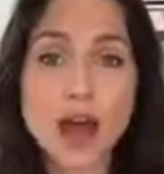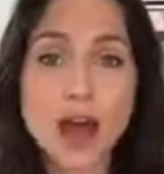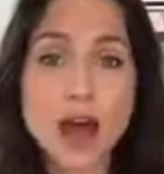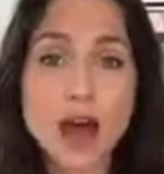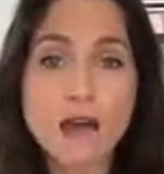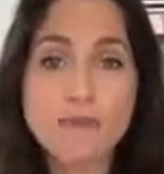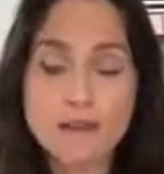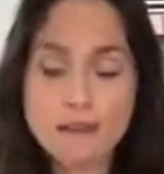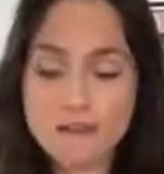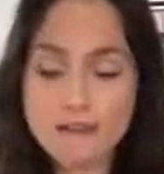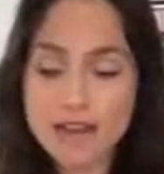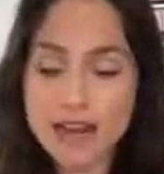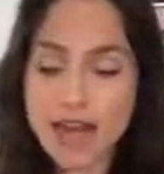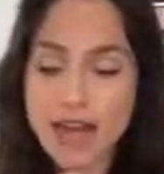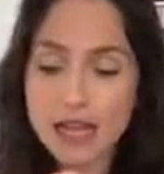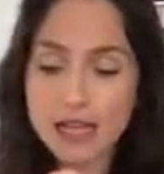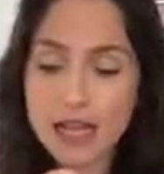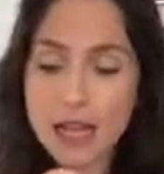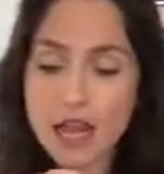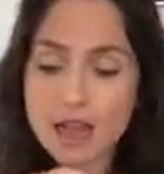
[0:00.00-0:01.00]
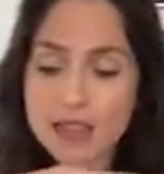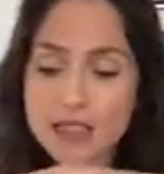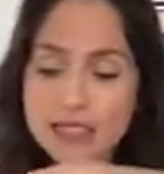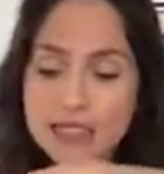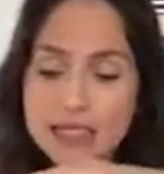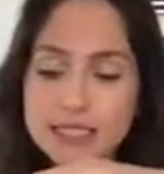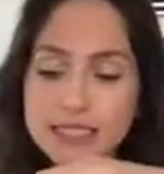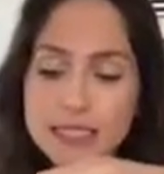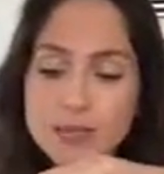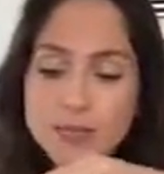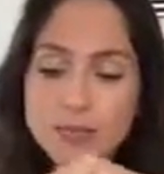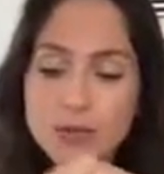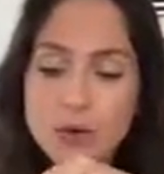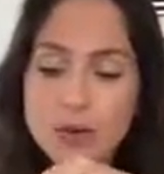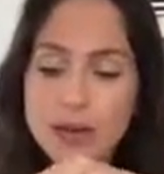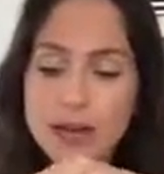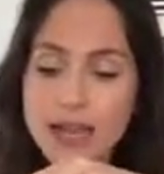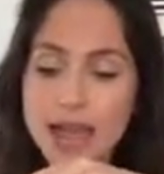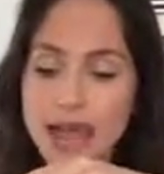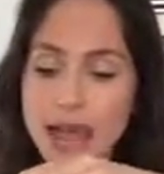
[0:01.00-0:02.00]
of vanilla. This is Simply
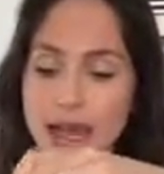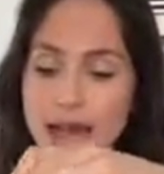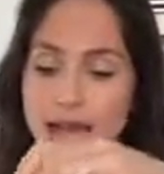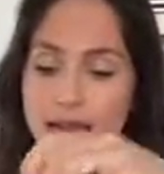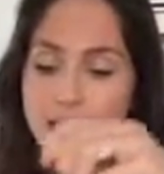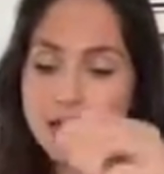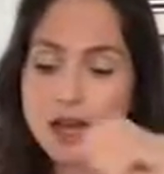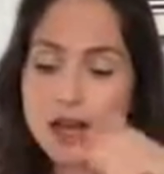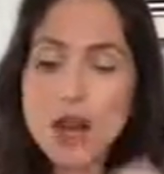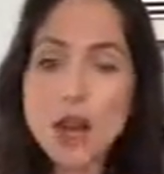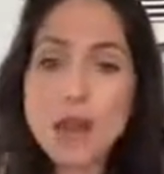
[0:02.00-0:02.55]
Organic